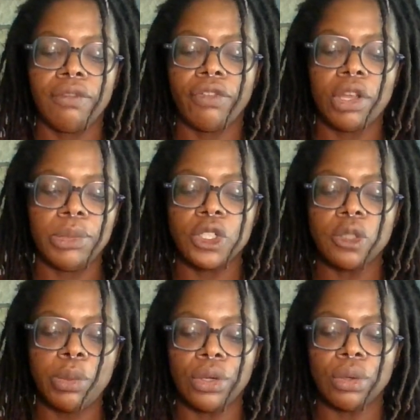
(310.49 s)
from the
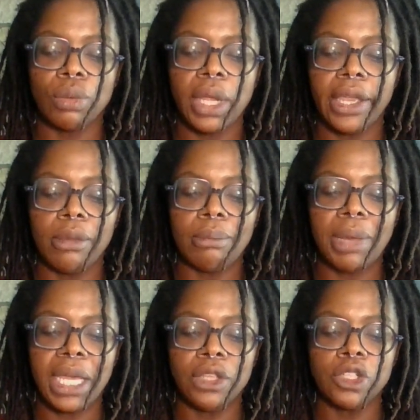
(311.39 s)
spirit realm,
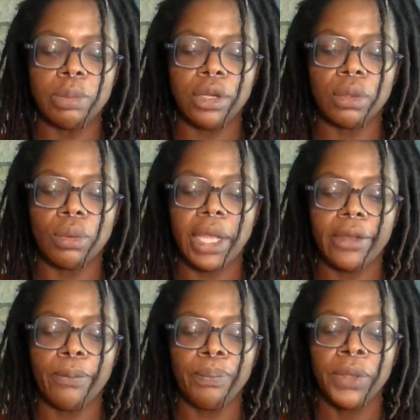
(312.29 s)
by the spirit
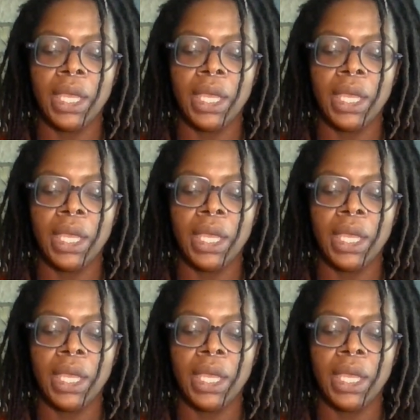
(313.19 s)
realm,